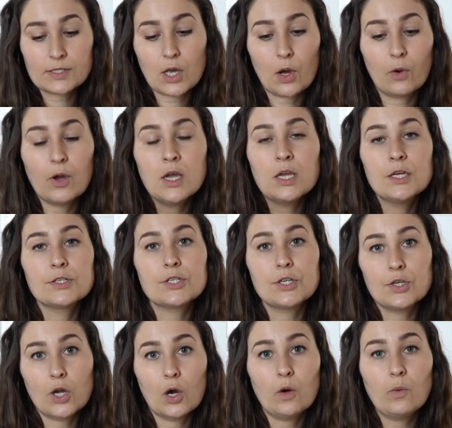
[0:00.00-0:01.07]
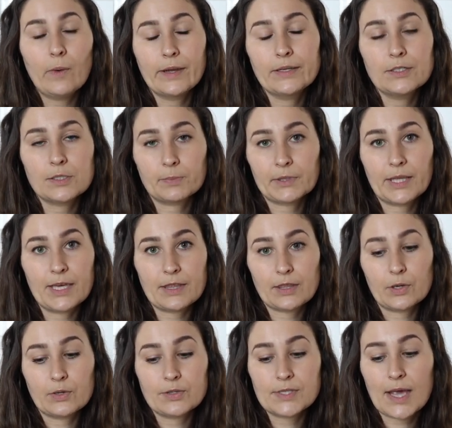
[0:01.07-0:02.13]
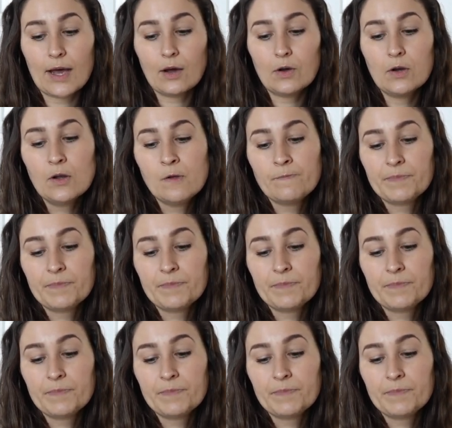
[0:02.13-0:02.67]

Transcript: So to know when to plant those out,